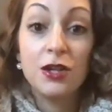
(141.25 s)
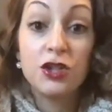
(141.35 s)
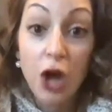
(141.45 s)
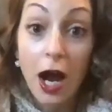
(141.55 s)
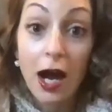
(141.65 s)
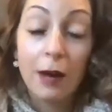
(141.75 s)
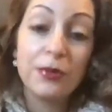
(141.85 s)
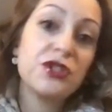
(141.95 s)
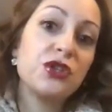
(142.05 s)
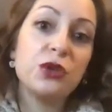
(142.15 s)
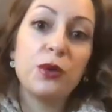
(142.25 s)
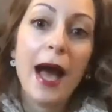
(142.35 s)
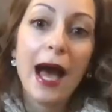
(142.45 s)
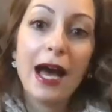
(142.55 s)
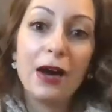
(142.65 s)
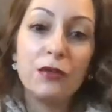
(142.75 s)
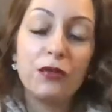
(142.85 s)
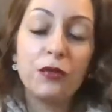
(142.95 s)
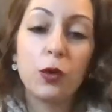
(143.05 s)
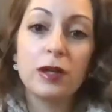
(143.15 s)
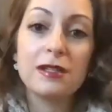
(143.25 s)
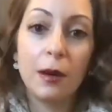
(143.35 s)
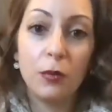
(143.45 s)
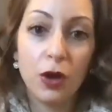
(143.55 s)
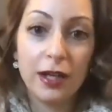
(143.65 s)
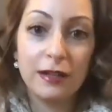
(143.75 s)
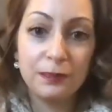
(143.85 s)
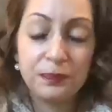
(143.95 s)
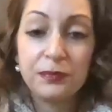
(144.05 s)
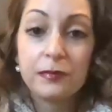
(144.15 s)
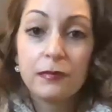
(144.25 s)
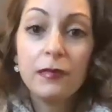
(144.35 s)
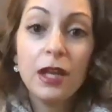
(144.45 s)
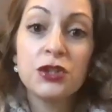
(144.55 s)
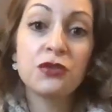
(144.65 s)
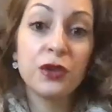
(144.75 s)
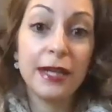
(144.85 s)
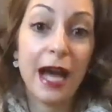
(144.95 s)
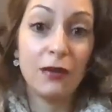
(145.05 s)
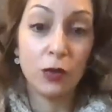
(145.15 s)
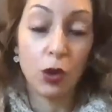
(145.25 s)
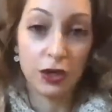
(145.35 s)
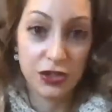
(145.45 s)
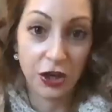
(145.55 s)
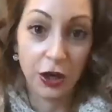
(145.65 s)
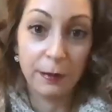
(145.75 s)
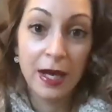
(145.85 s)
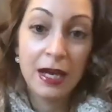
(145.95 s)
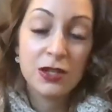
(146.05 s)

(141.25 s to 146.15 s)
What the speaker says: job to have for someone to really have long term.